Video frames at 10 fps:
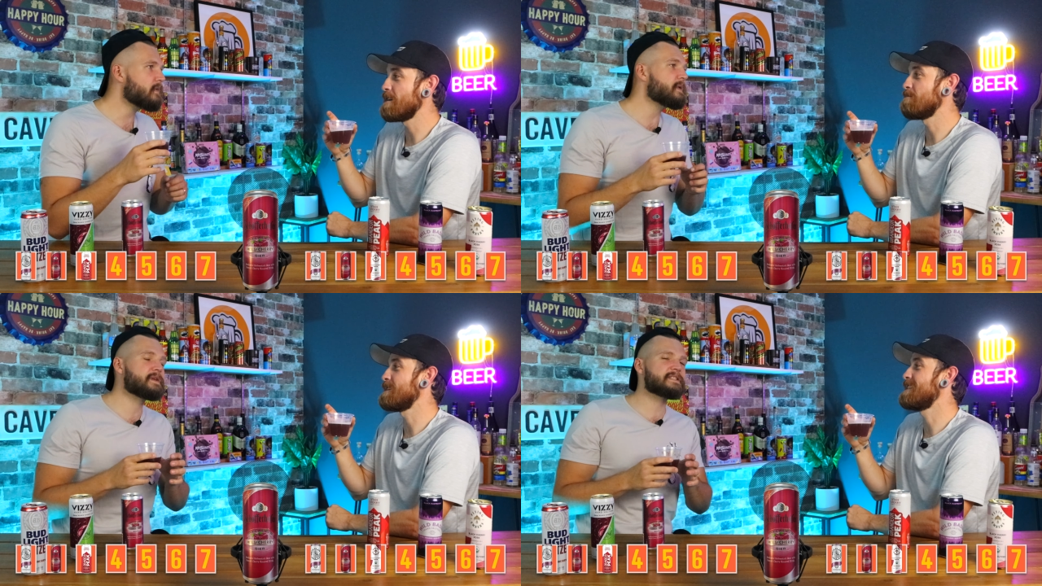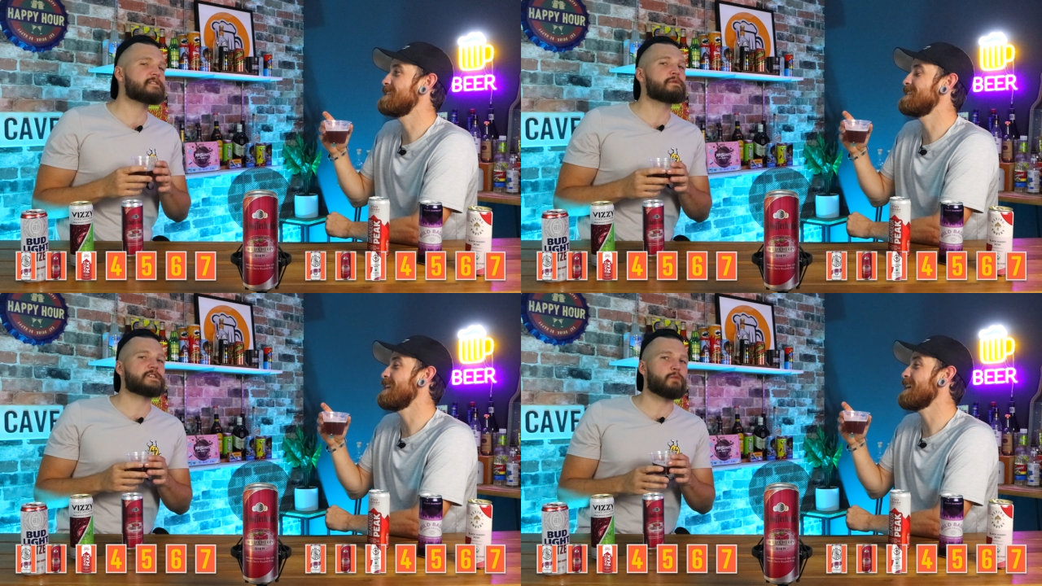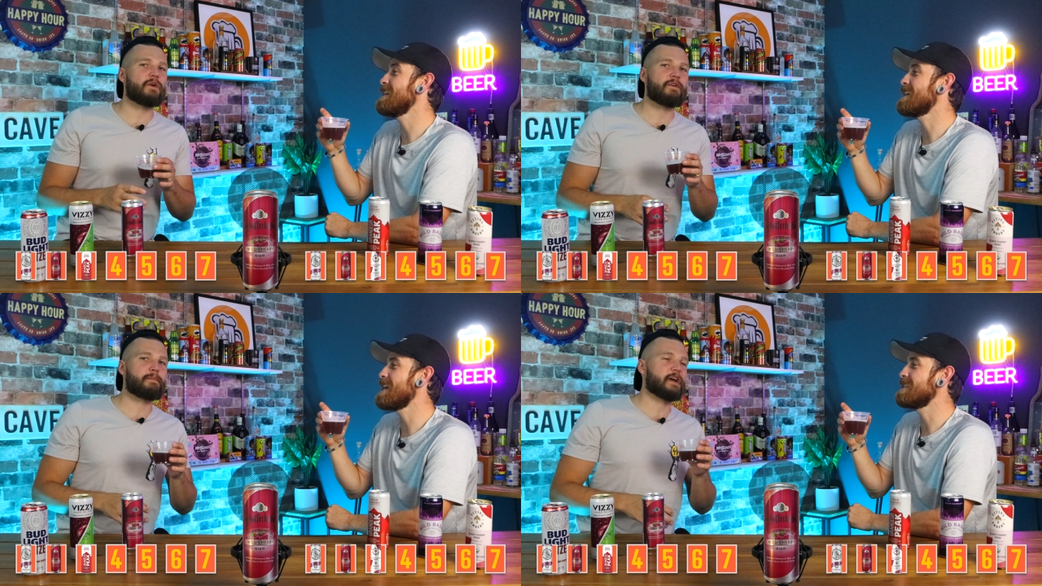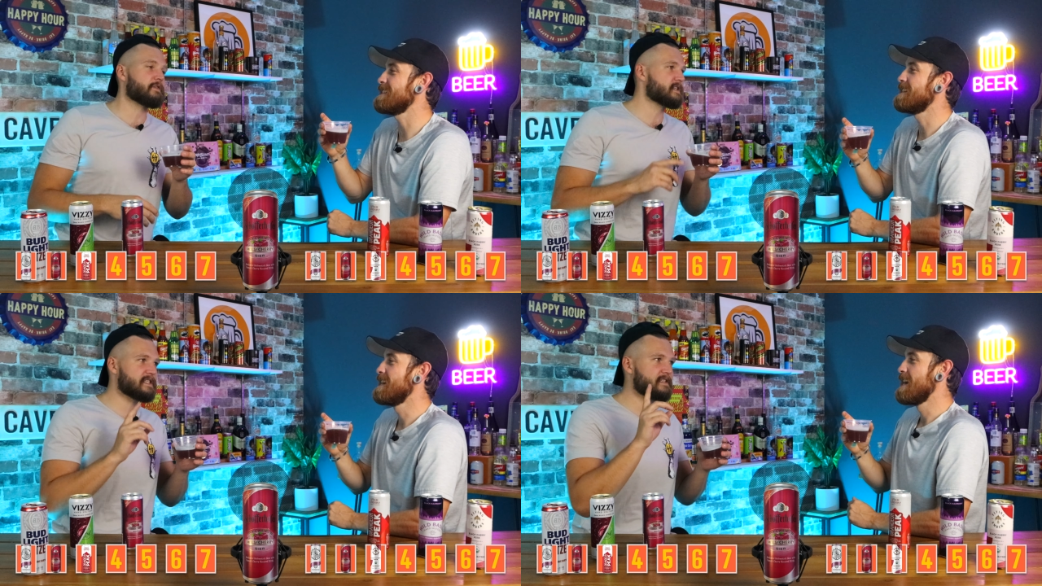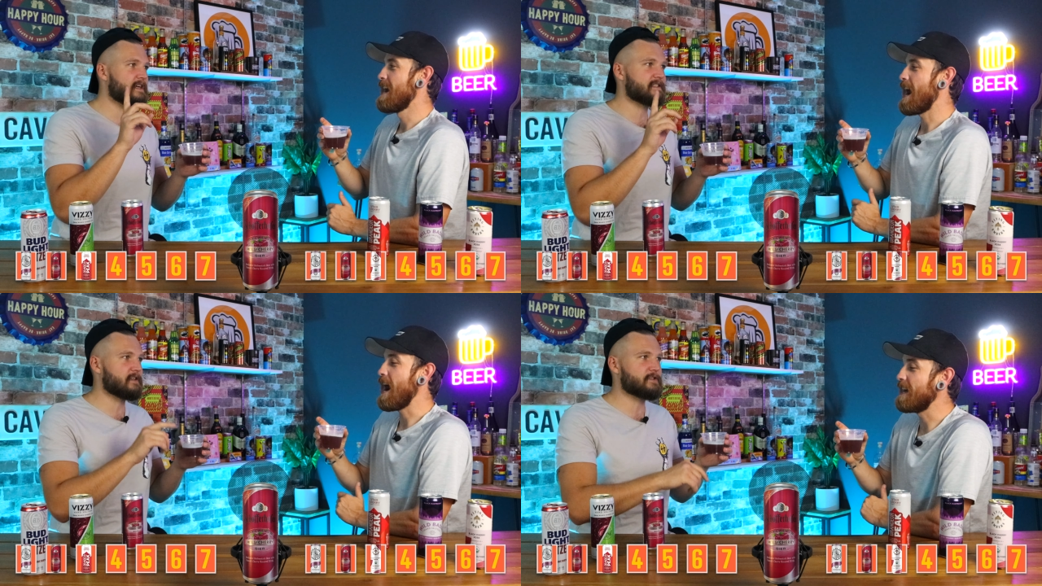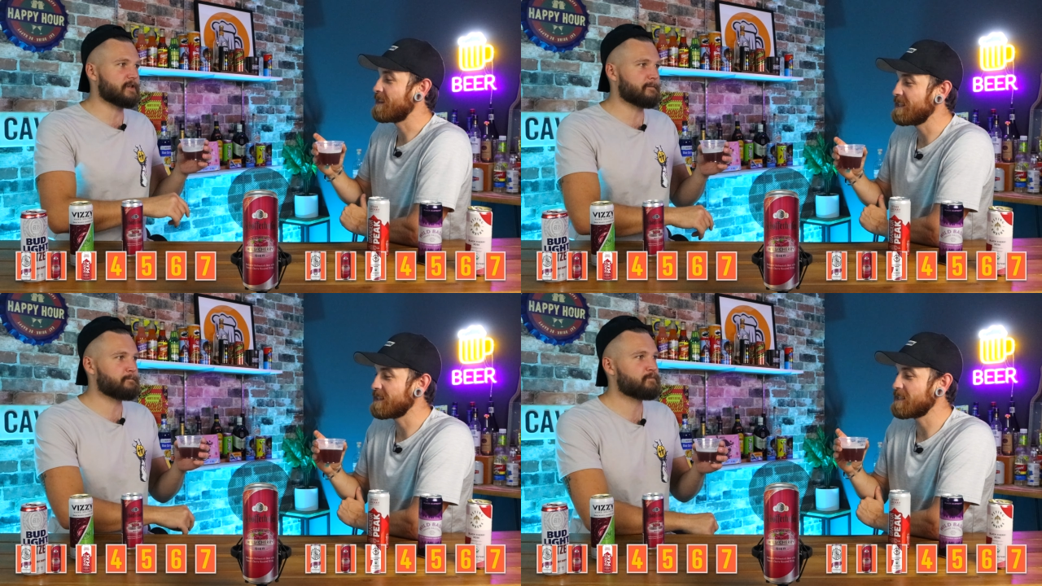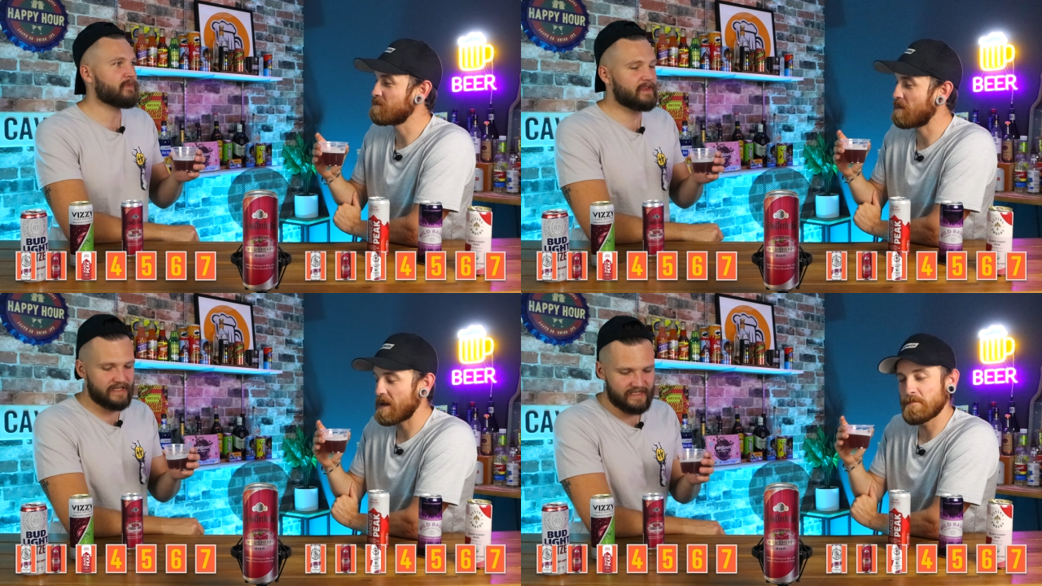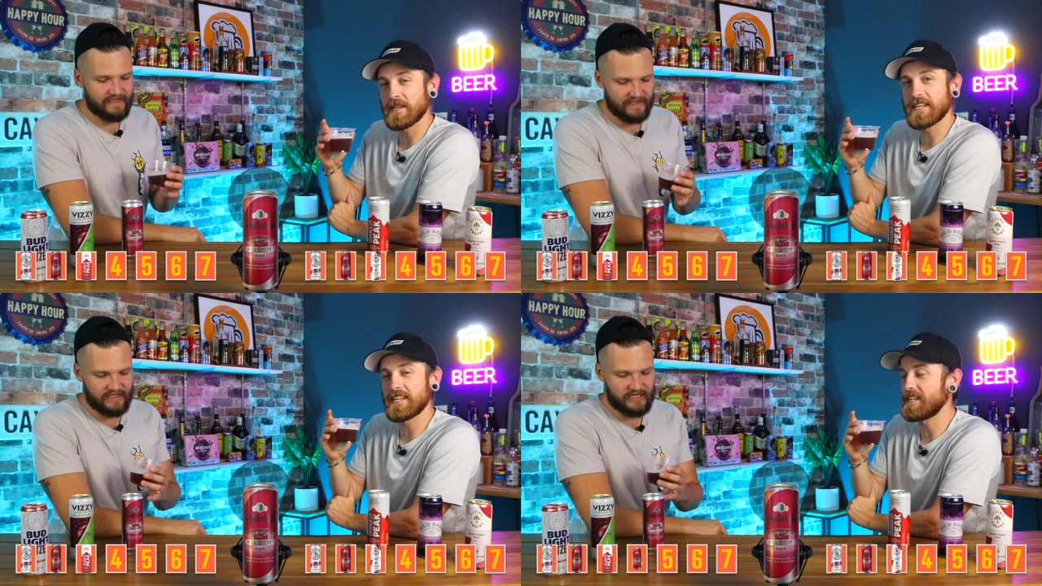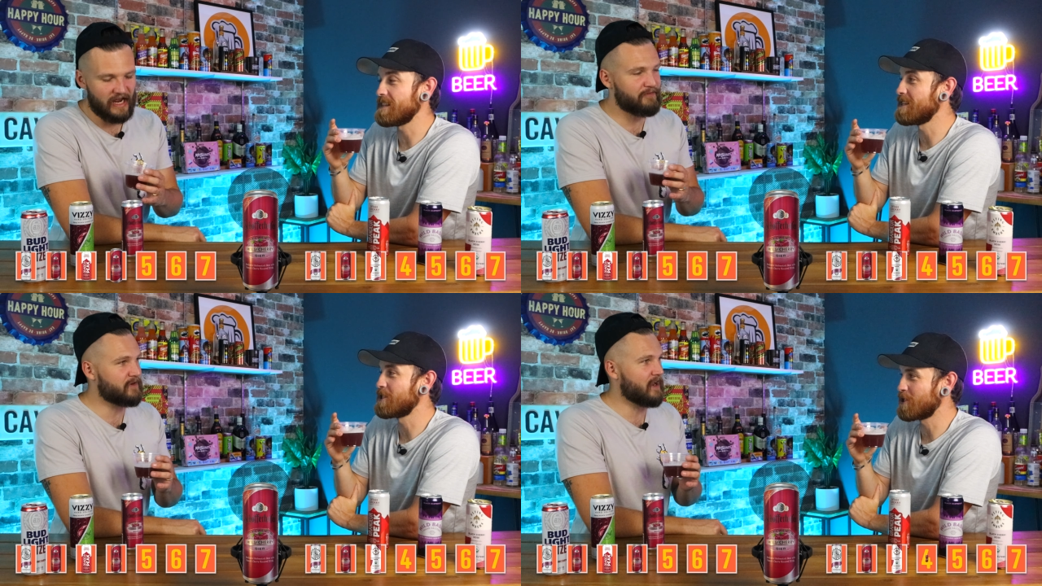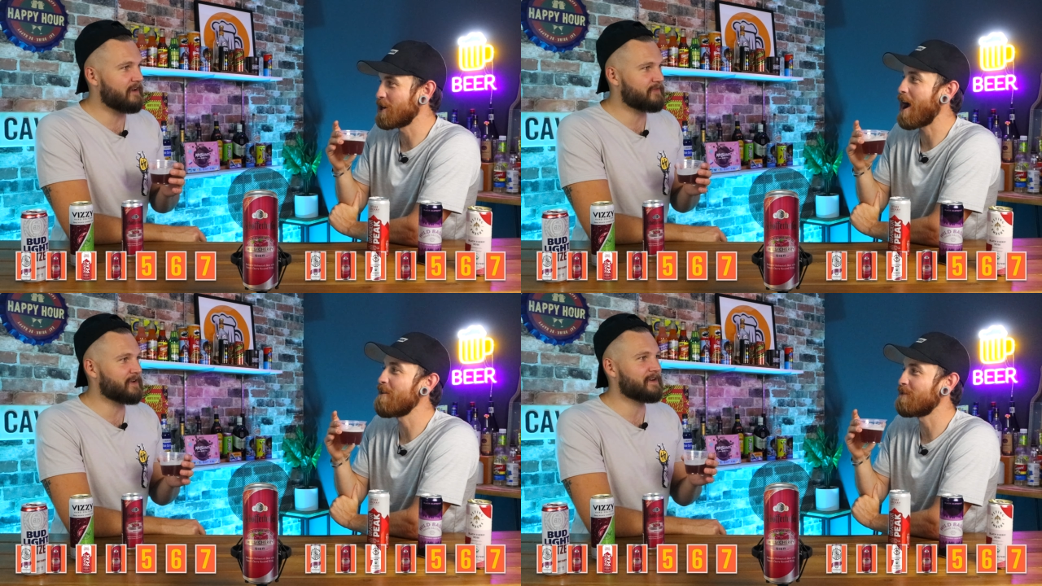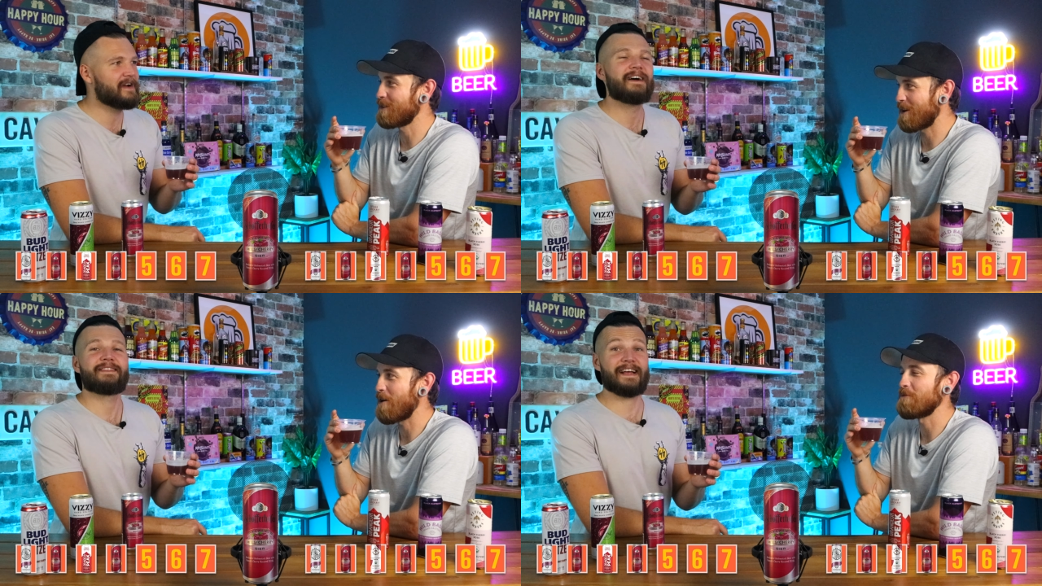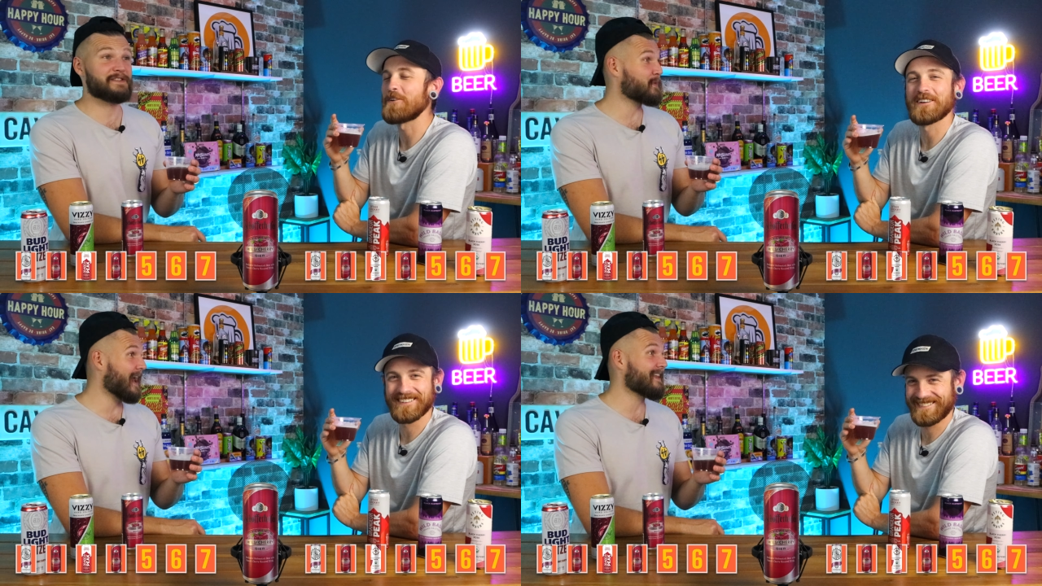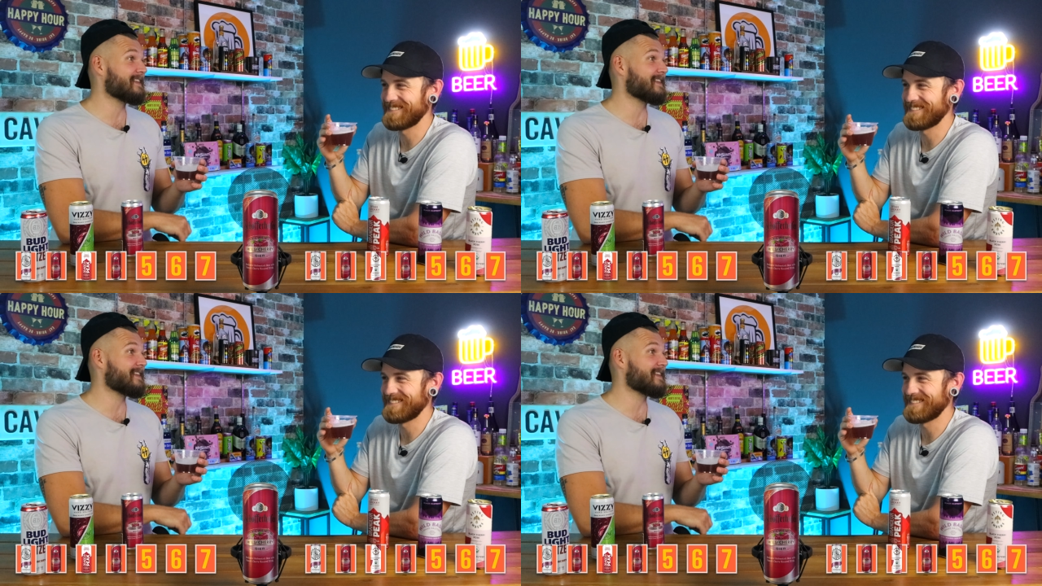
Speaker 1: am. This is much more of a beer. This is not seltzer. I think this might be. This is the Schnappernoffen. That's what I